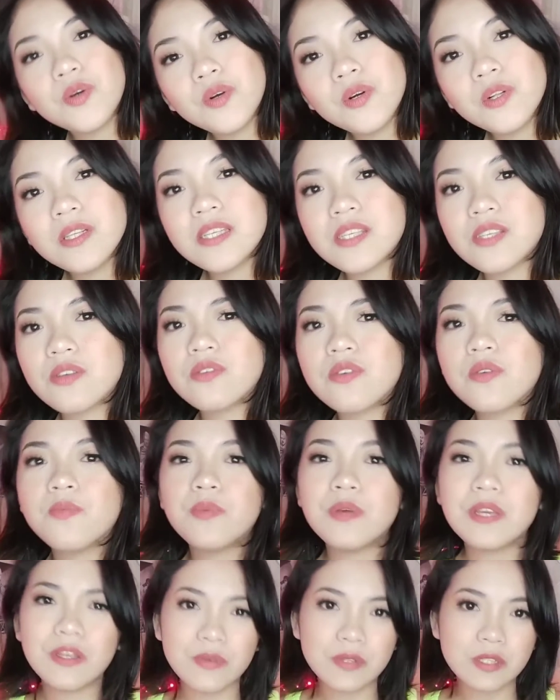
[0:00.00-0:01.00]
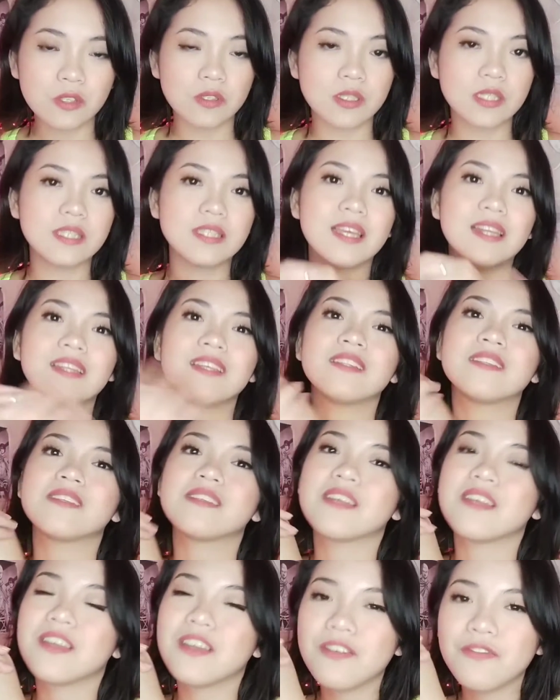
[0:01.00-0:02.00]
Google is so ubiquitous that
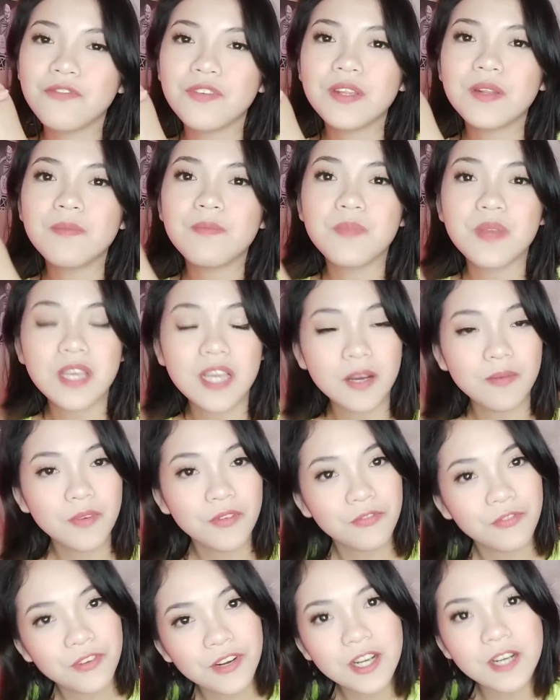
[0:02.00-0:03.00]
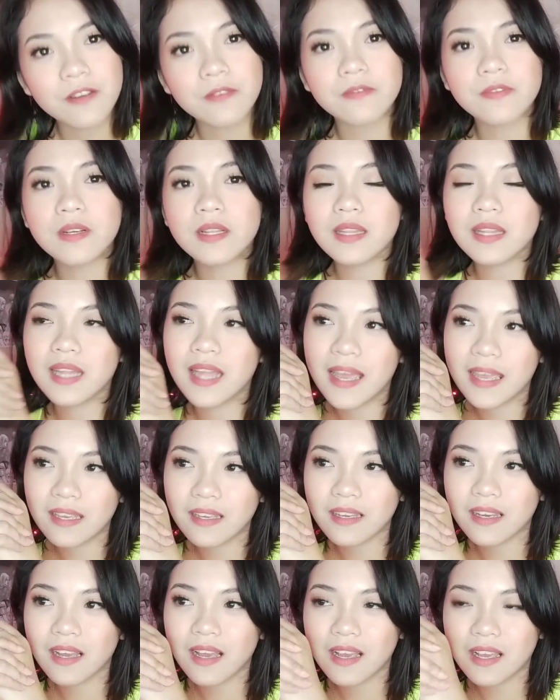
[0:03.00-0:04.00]
it's even become a verb.
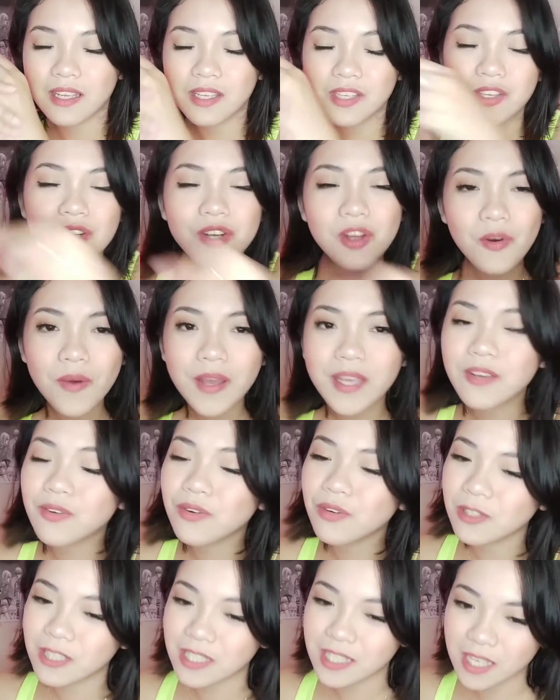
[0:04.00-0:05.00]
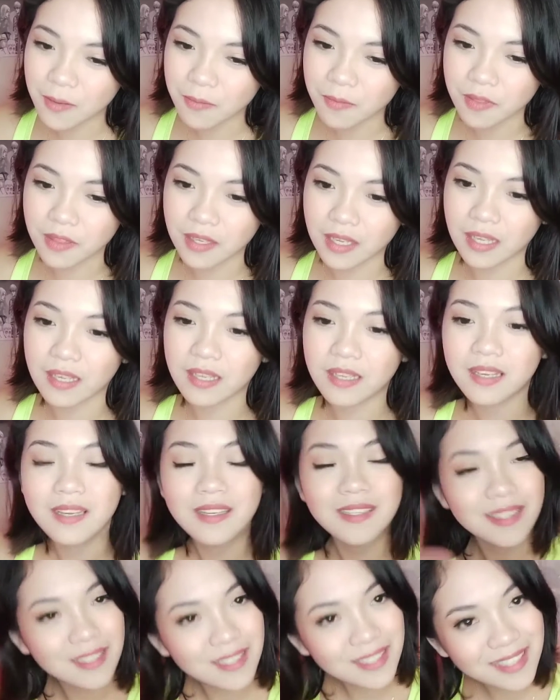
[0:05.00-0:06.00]
Like, I Googled something.
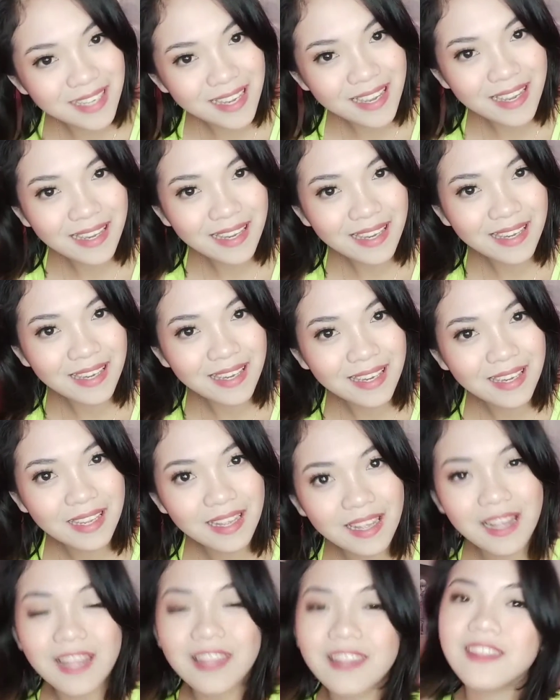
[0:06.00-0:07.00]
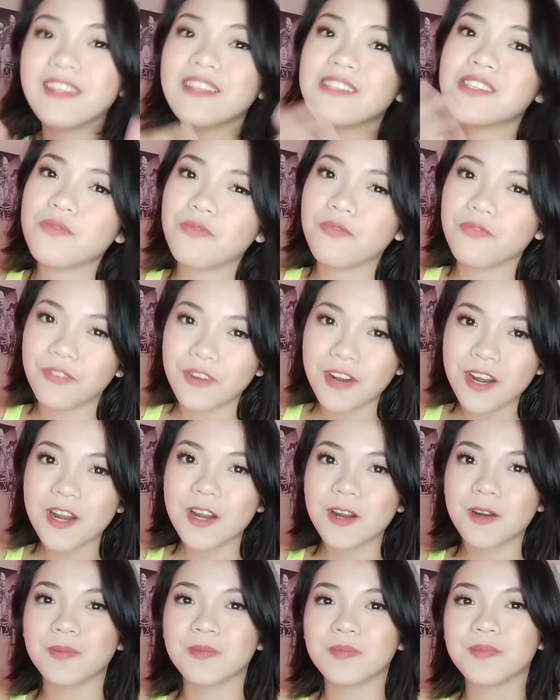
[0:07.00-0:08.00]
See? That's a
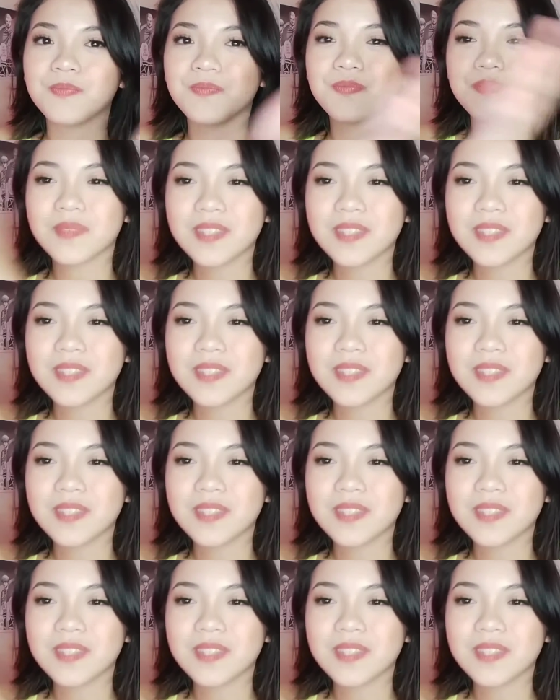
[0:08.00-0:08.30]
verb.